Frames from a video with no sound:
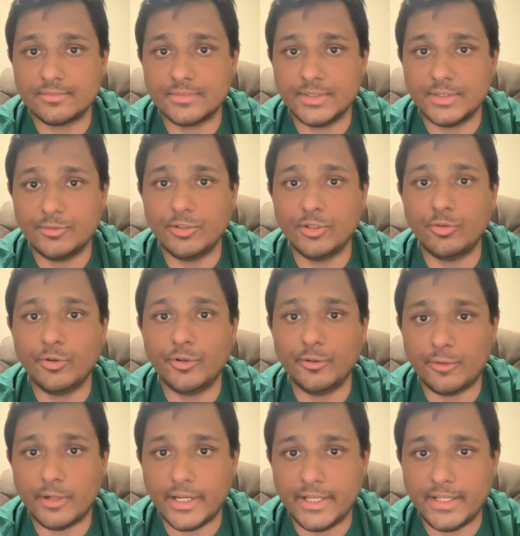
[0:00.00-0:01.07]
You will go into
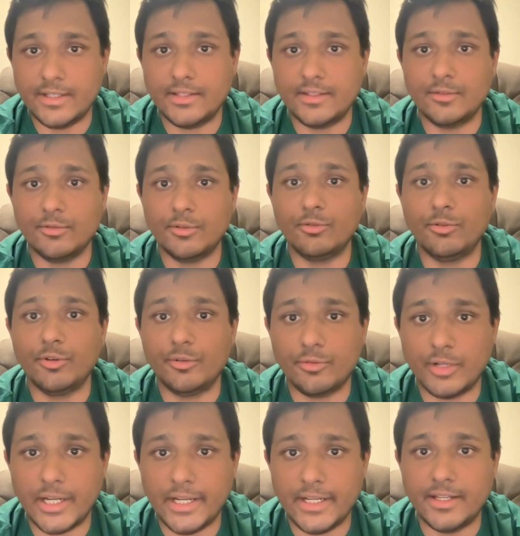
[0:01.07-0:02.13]
IT, you will go into
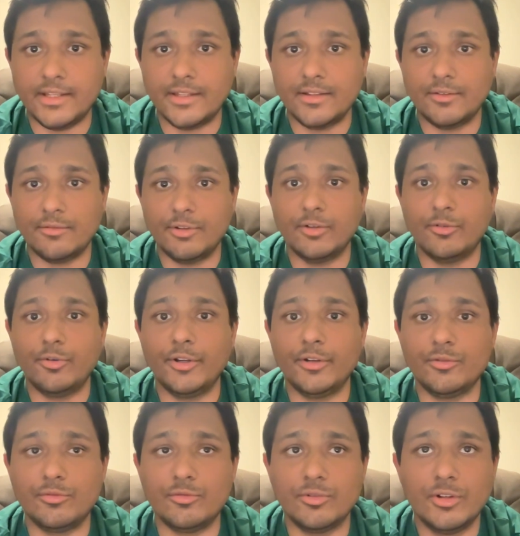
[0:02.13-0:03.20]
writing, you will go
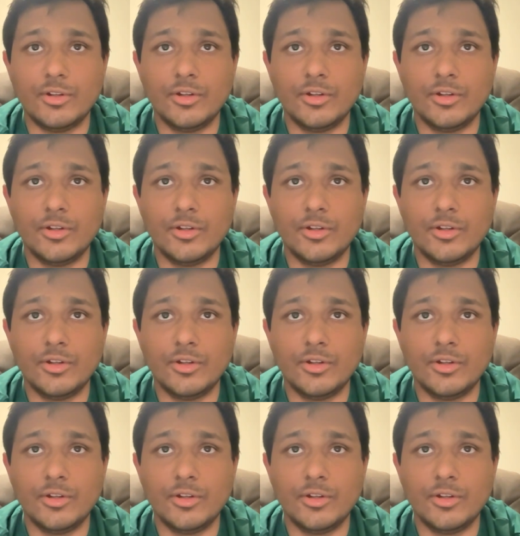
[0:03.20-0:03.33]
into,